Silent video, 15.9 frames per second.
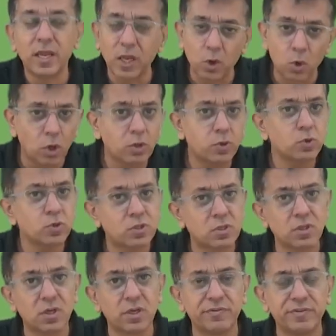In all those
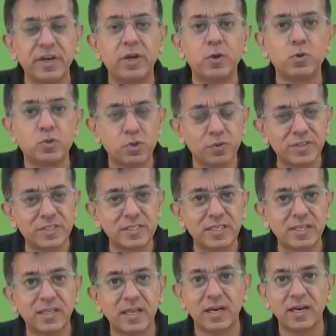videos, you will
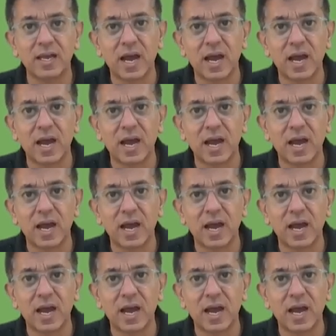see that